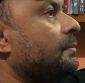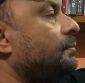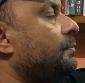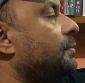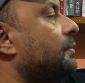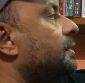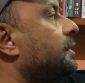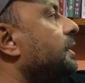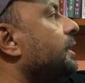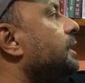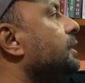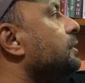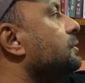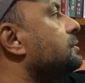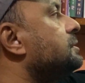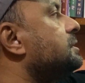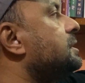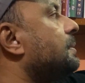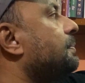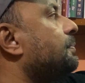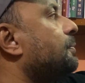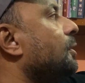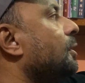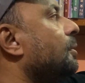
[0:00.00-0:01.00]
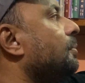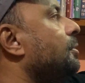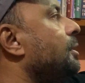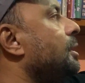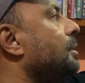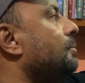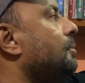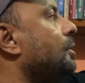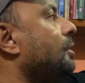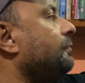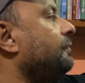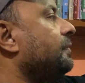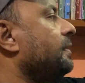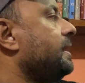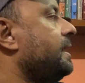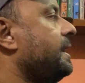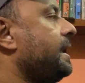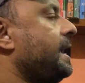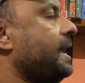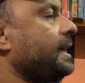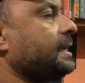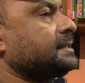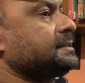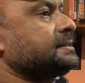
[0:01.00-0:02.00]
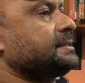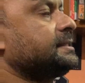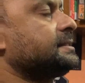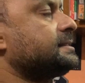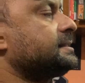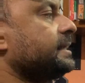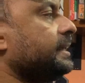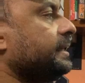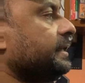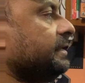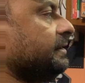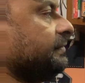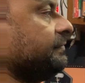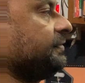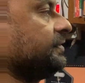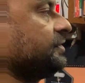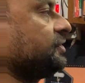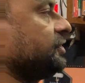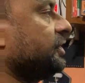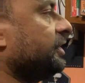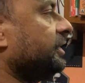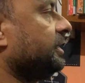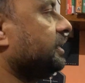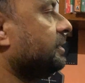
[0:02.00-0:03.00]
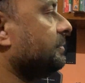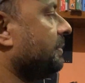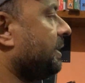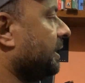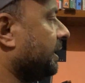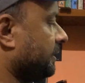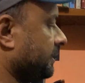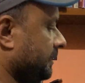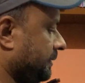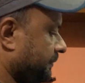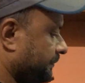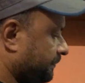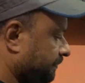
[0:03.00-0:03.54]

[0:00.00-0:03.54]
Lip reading: reduce the problem of excess and deficient demand.